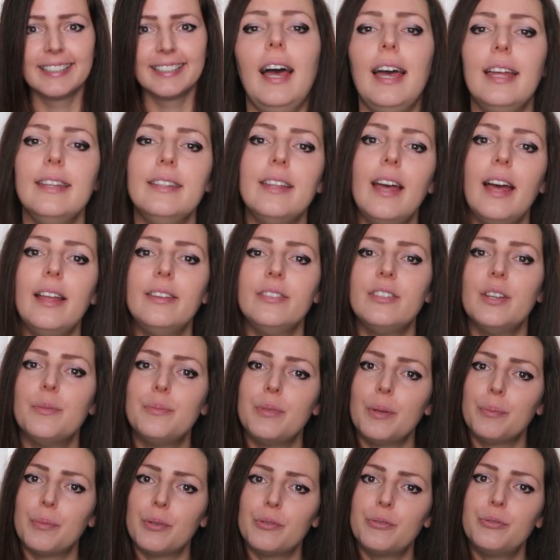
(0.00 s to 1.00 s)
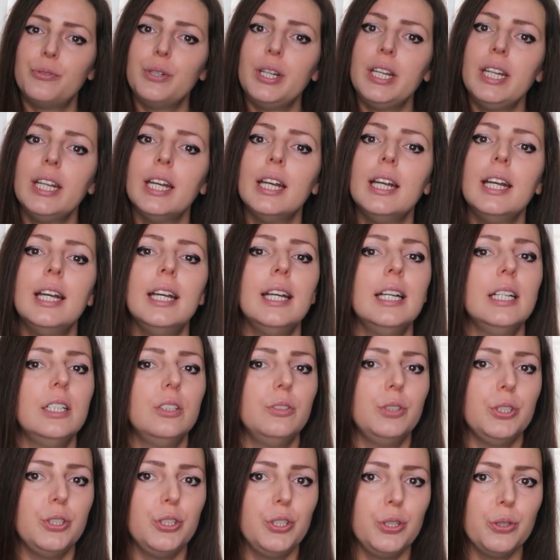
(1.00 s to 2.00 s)
And then tip number 3,
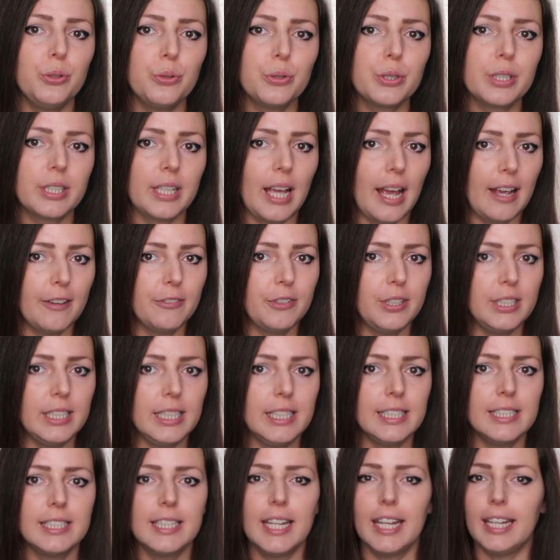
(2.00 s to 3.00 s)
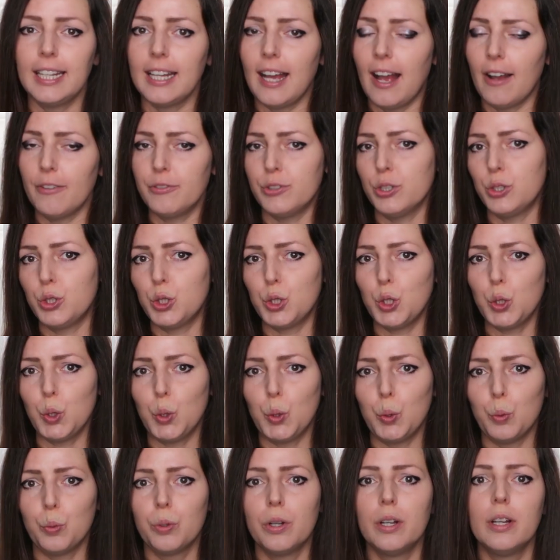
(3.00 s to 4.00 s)
reduce caffeine intake after
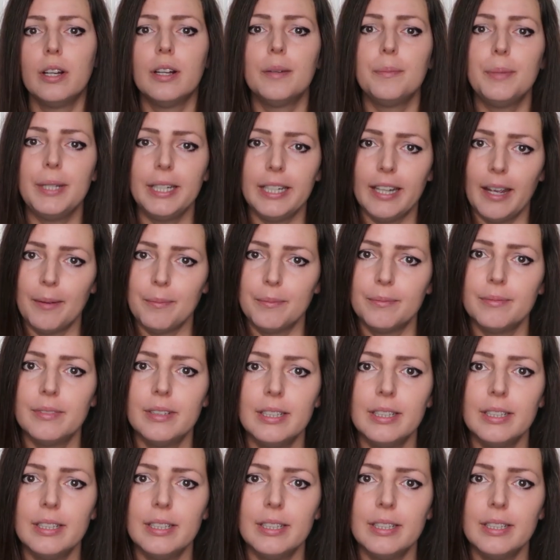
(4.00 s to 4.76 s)
2 p.m.